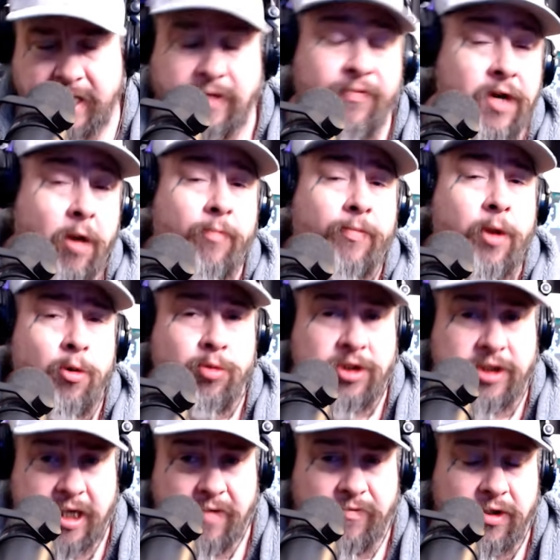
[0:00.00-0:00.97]
if you don't know who
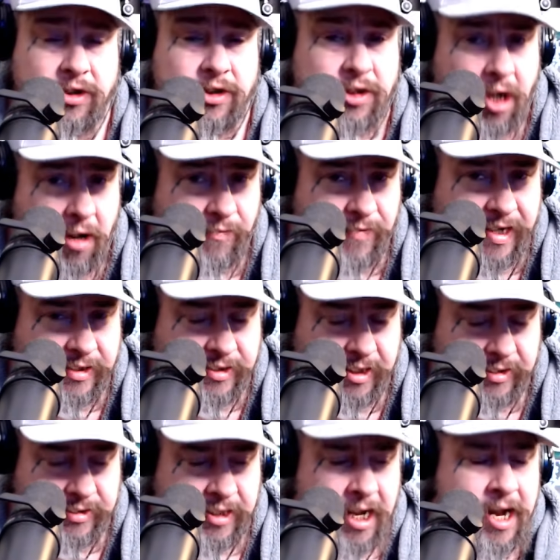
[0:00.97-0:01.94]
Steve Gonsalves
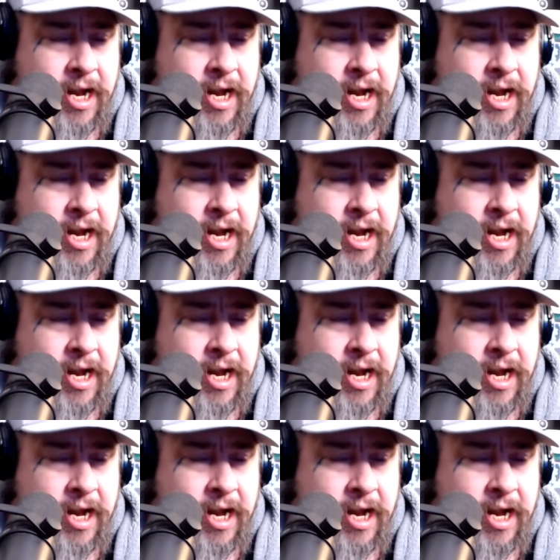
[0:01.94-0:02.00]
is,